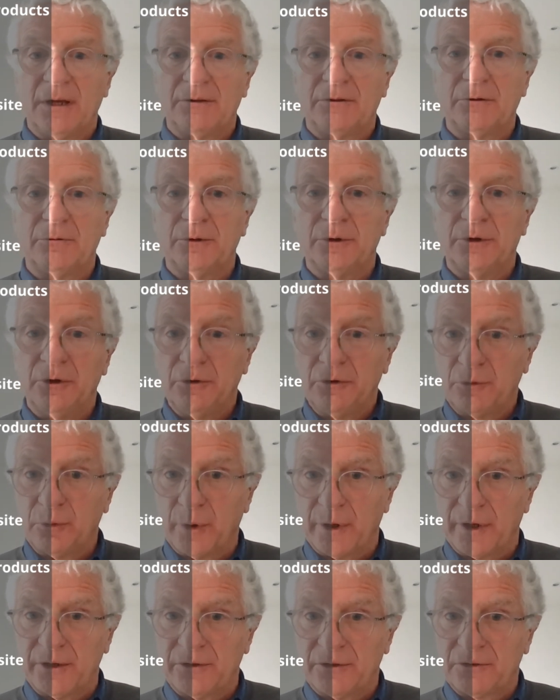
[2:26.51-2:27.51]
to reduce
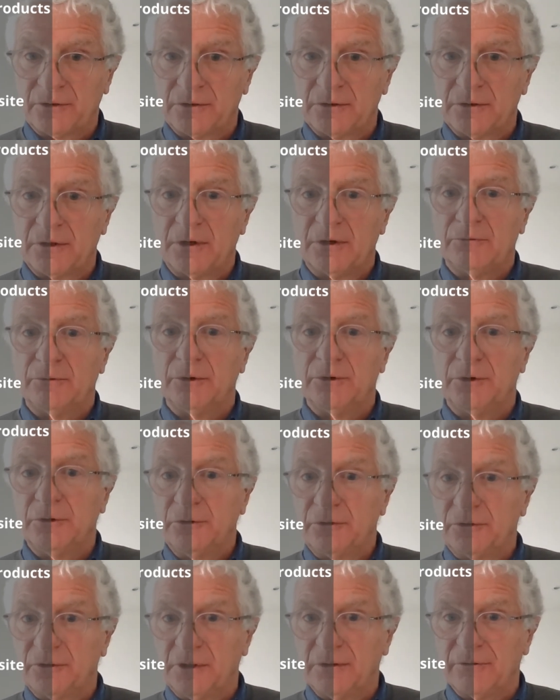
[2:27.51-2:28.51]
waste,
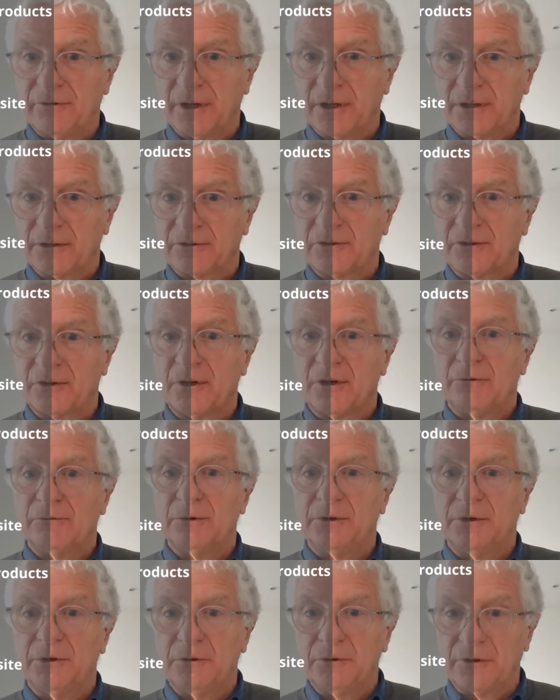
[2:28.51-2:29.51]
reduce defects,
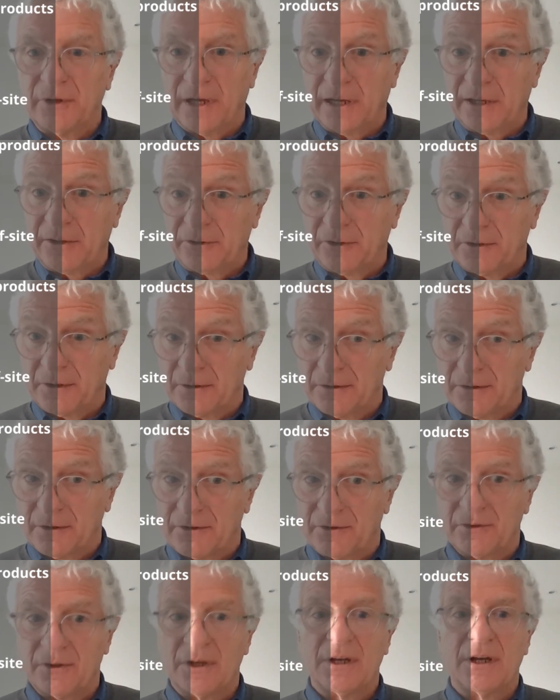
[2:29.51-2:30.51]
reduce
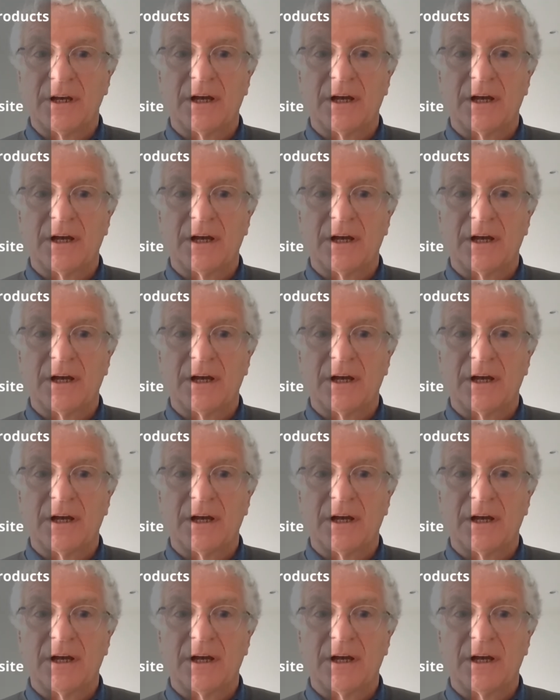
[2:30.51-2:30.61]
accidents,